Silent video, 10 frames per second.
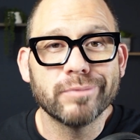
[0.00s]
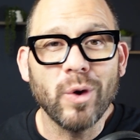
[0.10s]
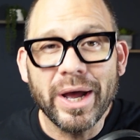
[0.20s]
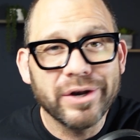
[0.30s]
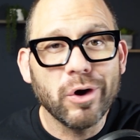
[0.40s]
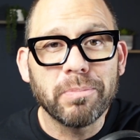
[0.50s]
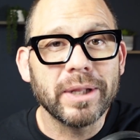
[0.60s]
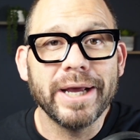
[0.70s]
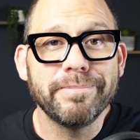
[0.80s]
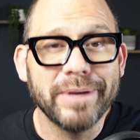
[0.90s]
go ahead and go
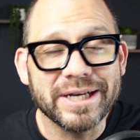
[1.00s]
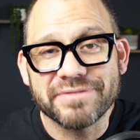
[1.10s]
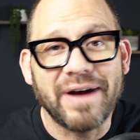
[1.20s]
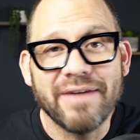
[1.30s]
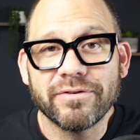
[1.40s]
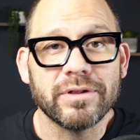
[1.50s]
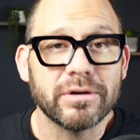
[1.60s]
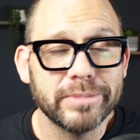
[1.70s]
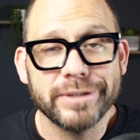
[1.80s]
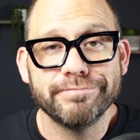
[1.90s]
play PS5 for a
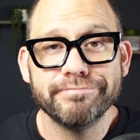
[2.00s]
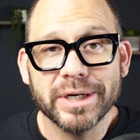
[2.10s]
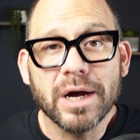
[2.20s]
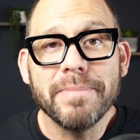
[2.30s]
little bit and come